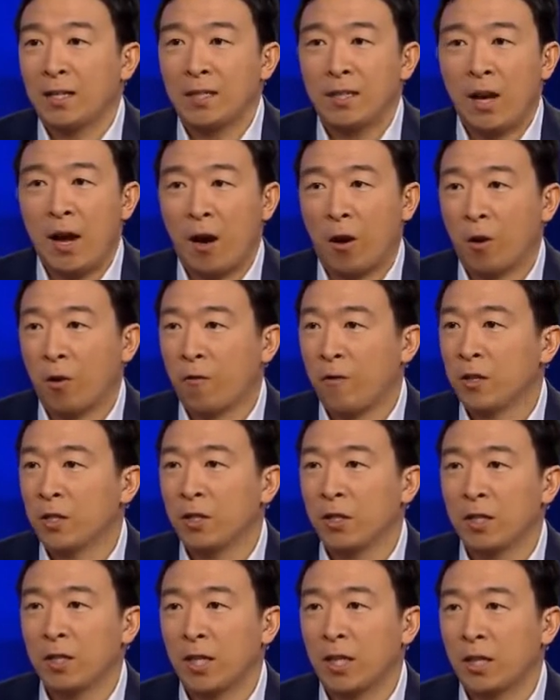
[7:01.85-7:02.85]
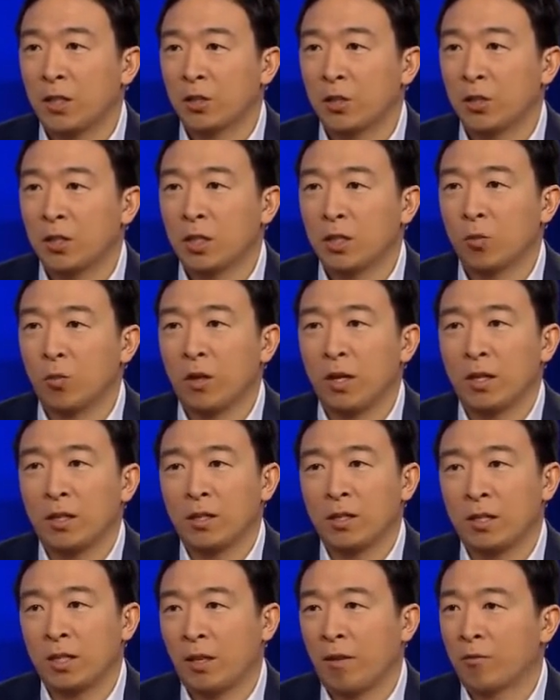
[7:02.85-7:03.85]
Artificial intelligence is real.
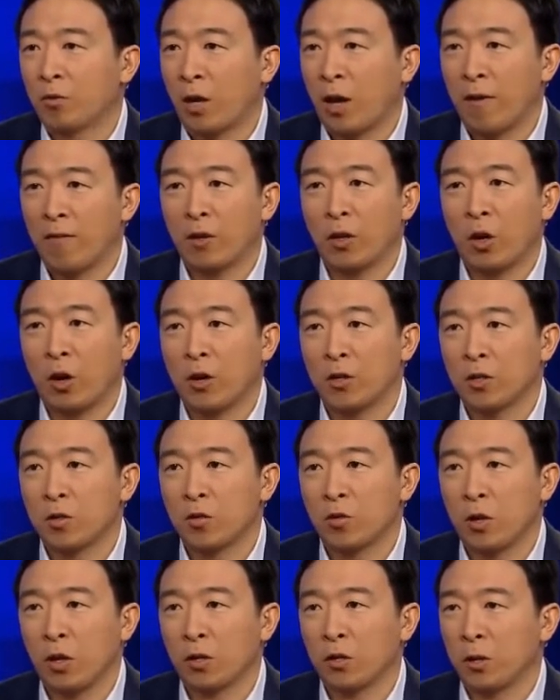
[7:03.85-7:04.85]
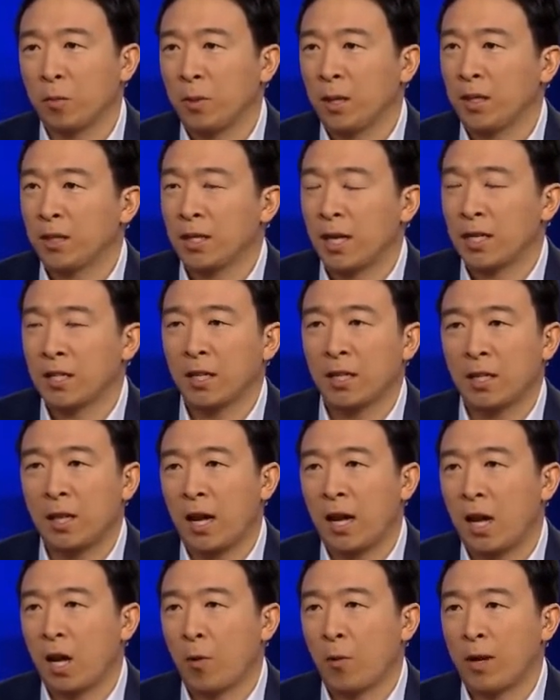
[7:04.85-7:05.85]
Self-driving cars and trucks are being tested on the
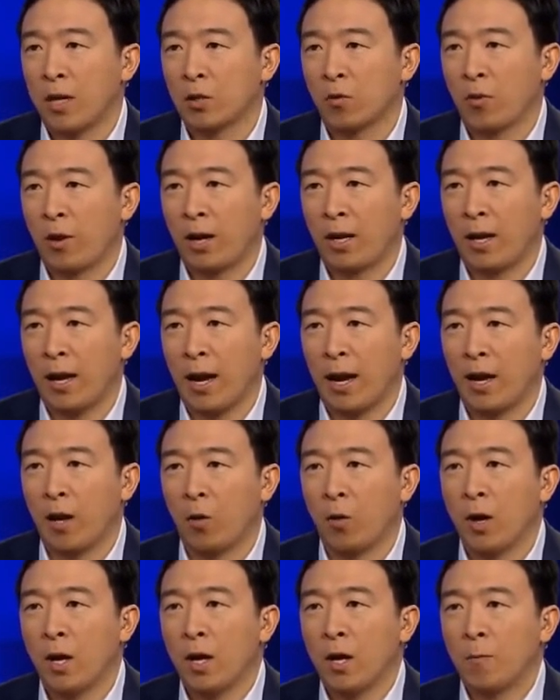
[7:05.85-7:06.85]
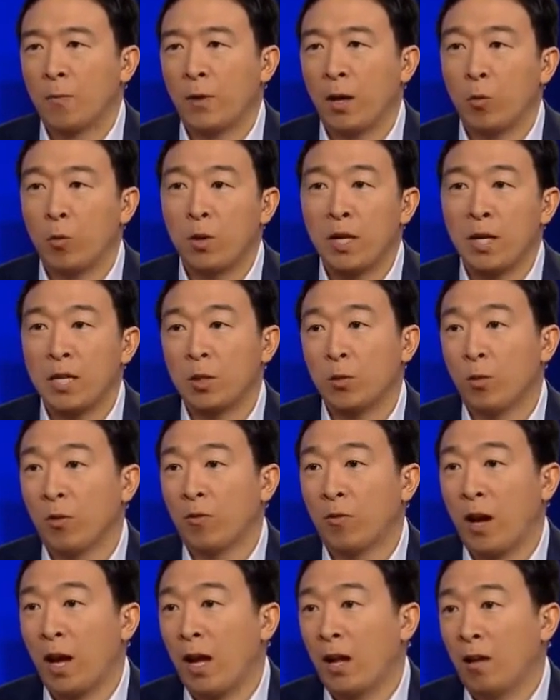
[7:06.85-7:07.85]
highways right now. And we need to
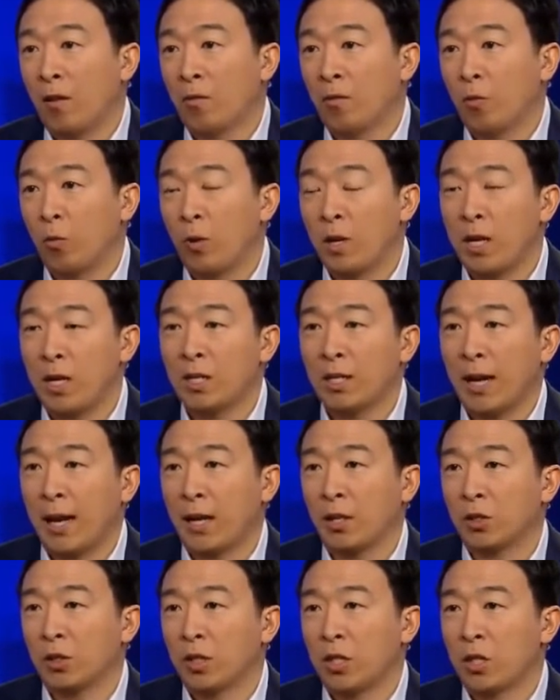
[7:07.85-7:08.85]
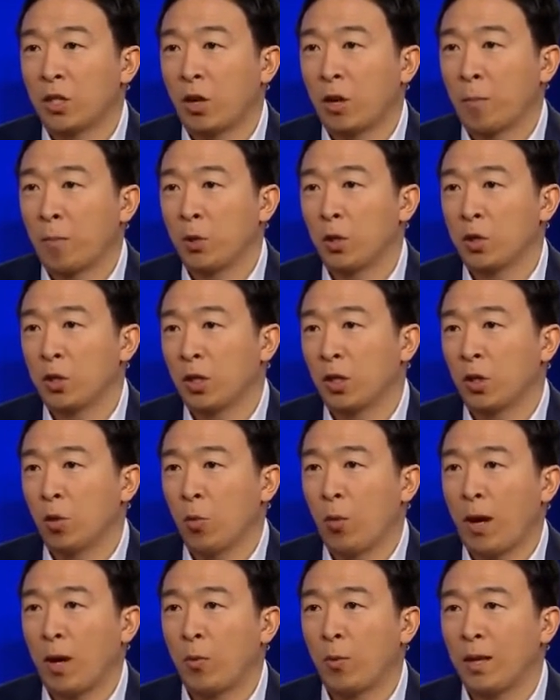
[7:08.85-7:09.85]
evolve. We need to actually start pushing the
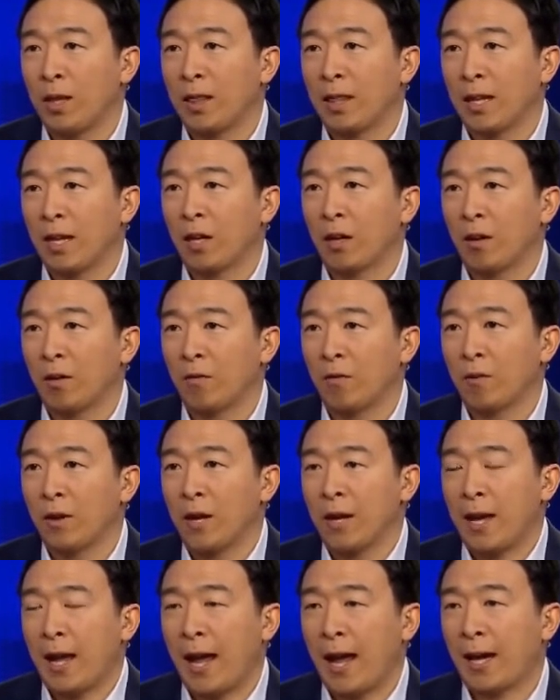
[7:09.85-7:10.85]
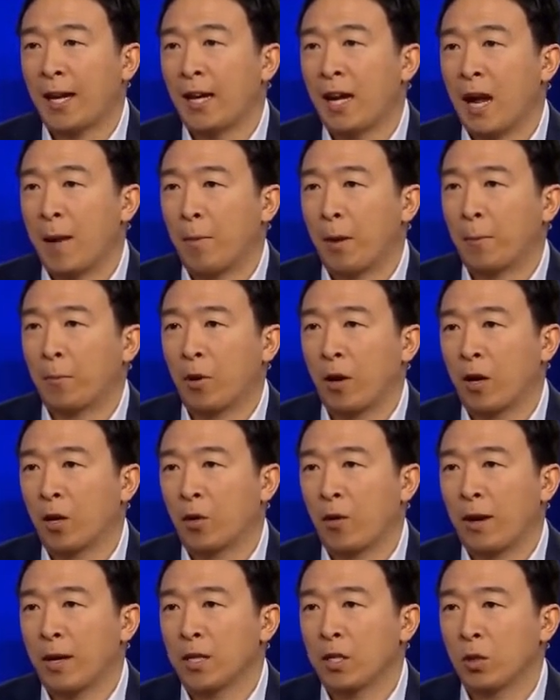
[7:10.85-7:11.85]
way we think of economic
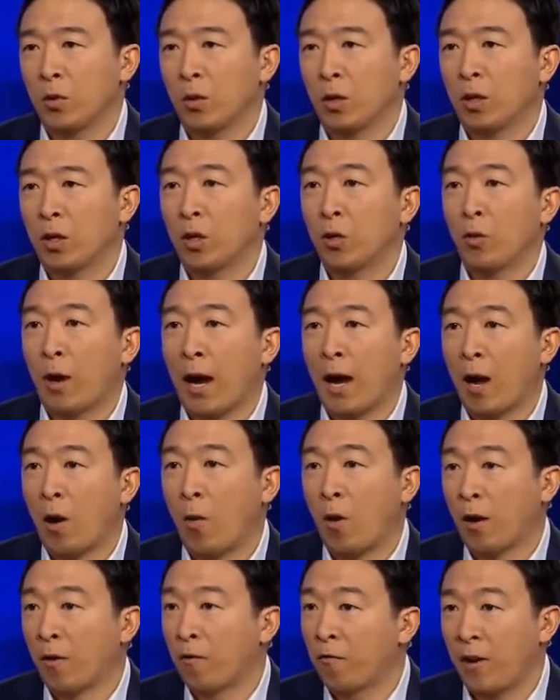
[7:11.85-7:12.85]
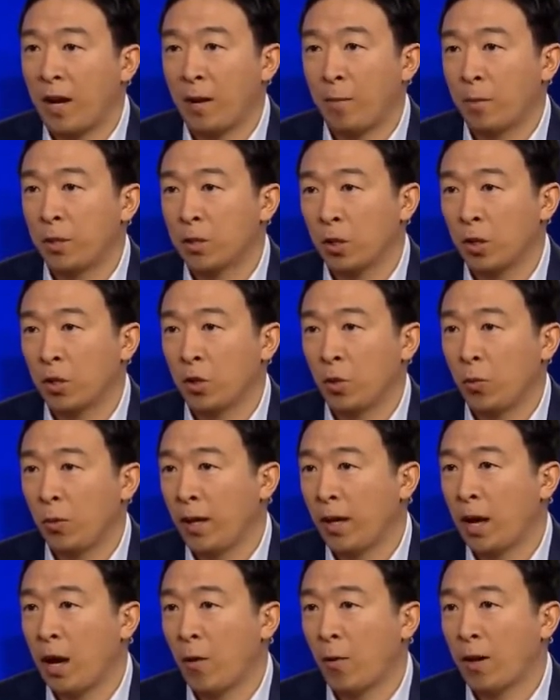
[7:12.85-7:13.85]
progress to include how our families are doing,
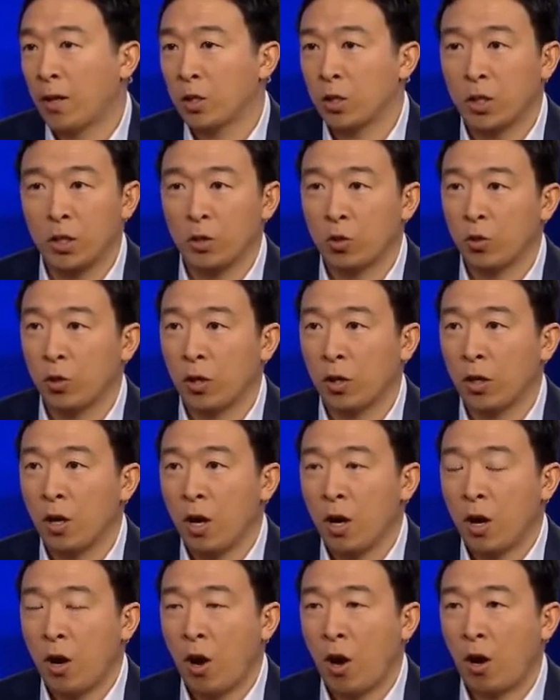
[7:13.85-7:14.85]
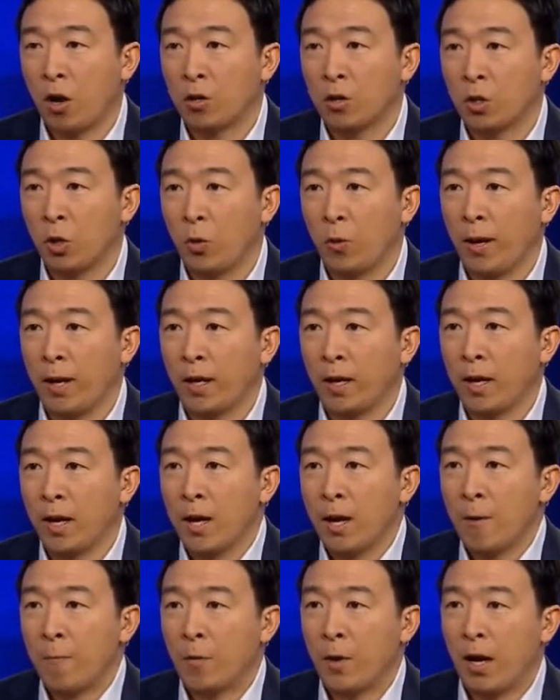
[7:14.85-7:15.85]
how our children are doing,
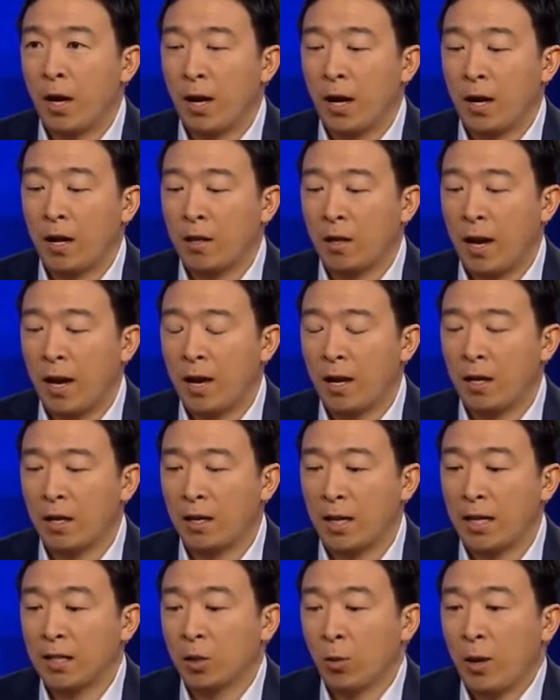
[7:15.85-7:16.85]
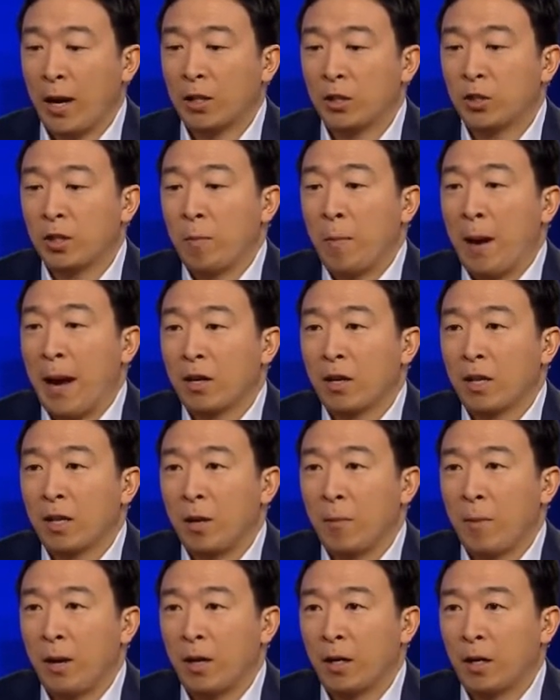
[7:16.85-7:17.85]
and things that would actually matter to the
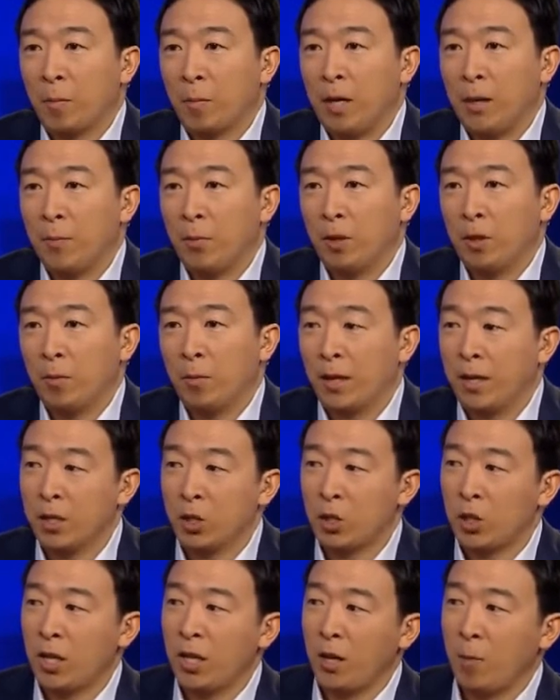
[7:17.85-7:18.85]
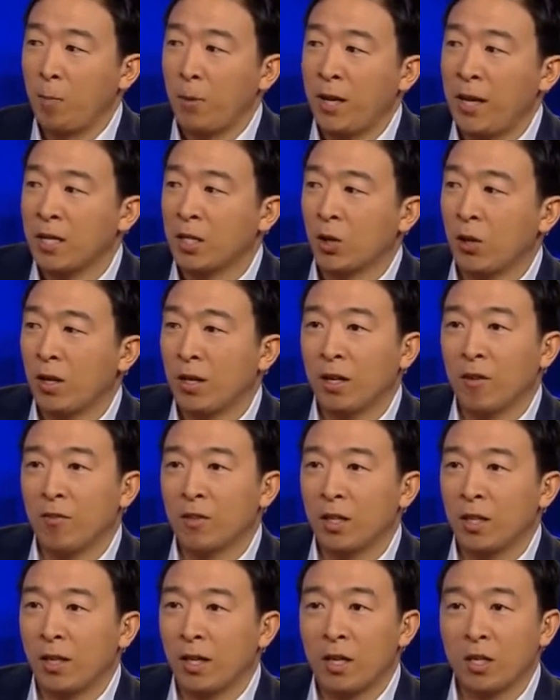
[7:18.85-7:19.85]
American people. Because GDP is going to
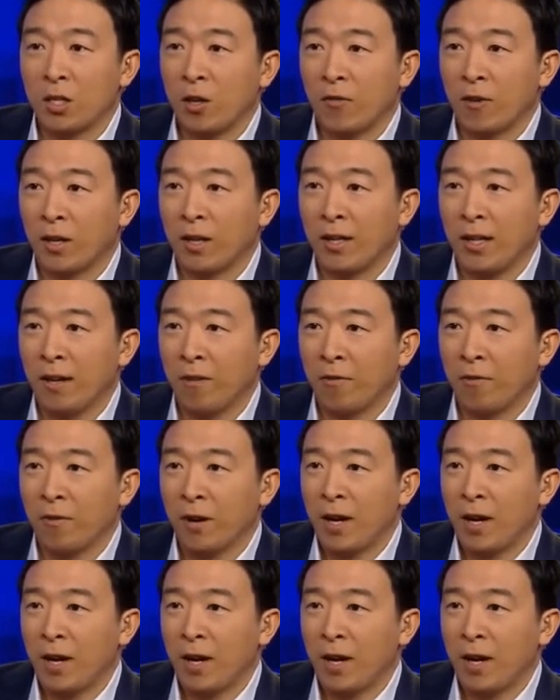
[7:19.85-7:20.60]
lead us off a cliff.